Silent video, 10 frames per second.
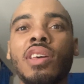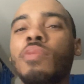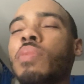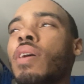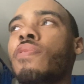You
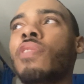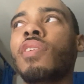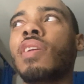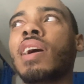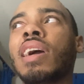may feel
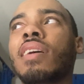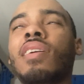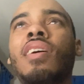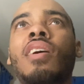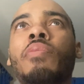like,
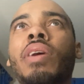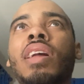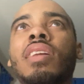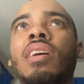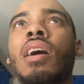oh
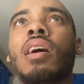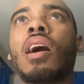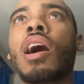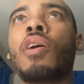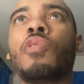man, I,
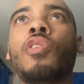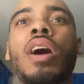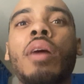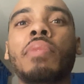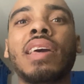I don't know
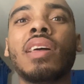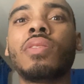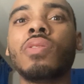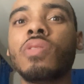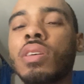how I'm going to get
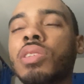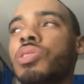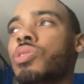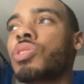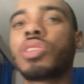through this.
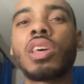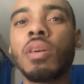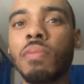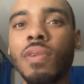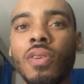Just
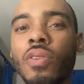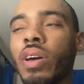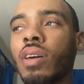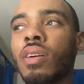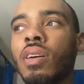keep
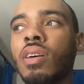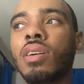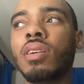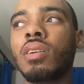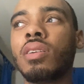going.
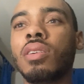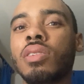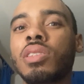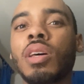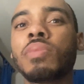
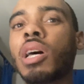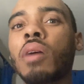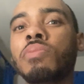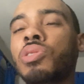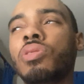
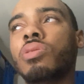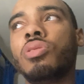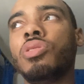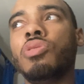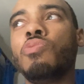Sometimes
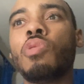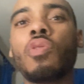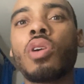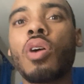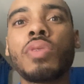you
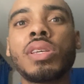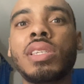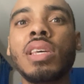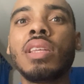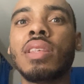won't always
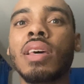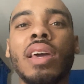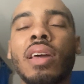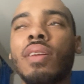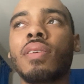see the
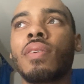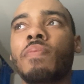end.